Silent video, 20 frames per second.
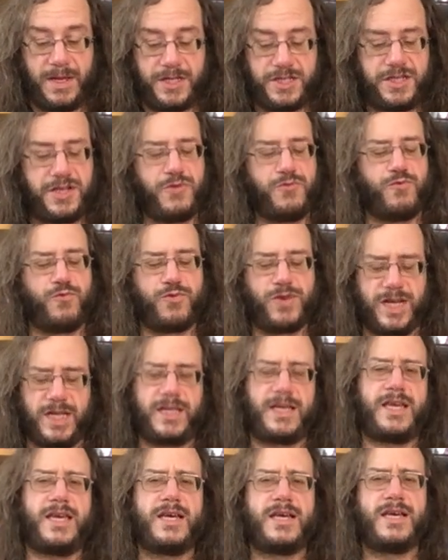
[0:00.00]
She
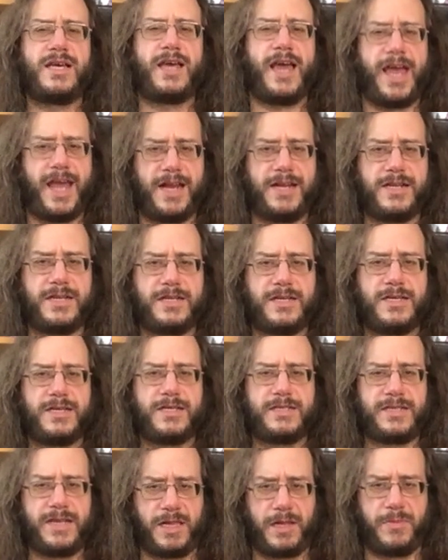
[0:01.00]
really hated
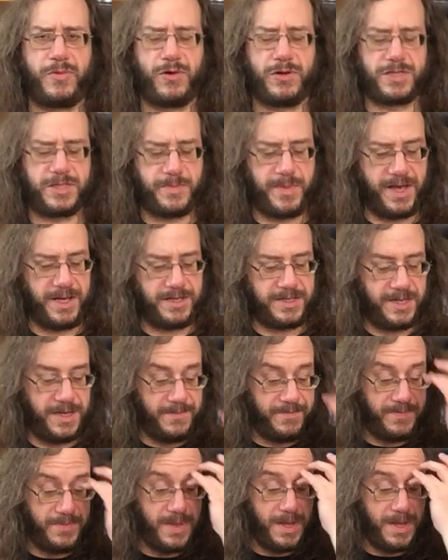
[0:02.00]
teleport spells.